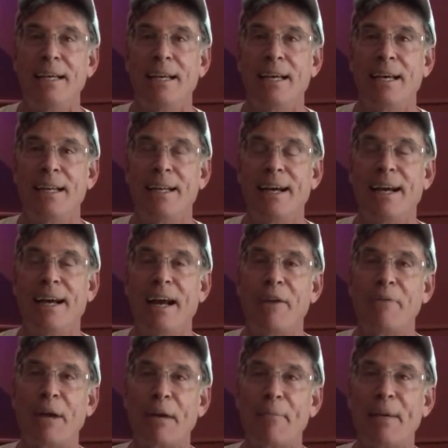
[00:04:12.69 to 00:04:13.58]
and I
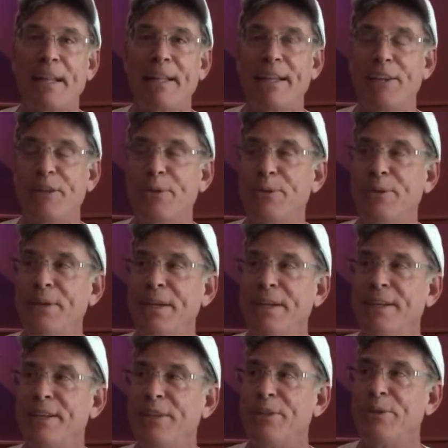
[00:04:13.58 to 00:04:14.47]
recommend that
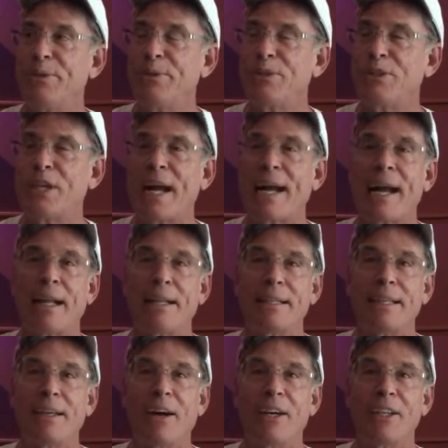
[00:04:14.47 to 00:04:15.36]
you check out
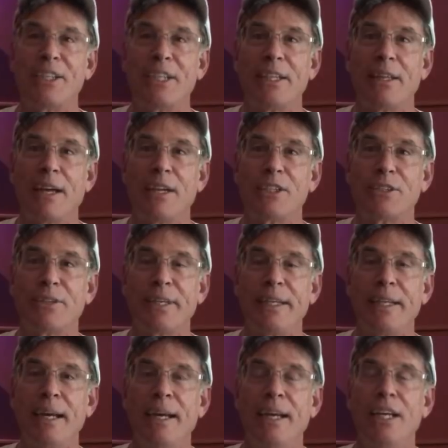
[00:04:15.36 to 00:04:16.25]
the
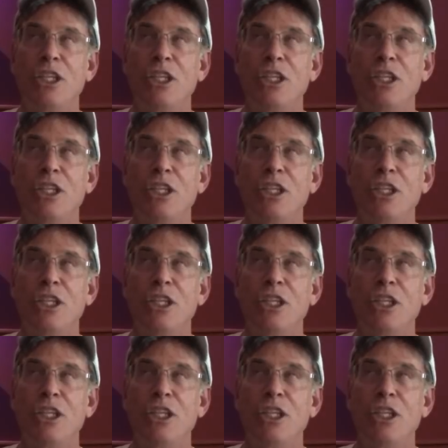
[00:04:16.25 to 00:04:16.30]
Archieluxury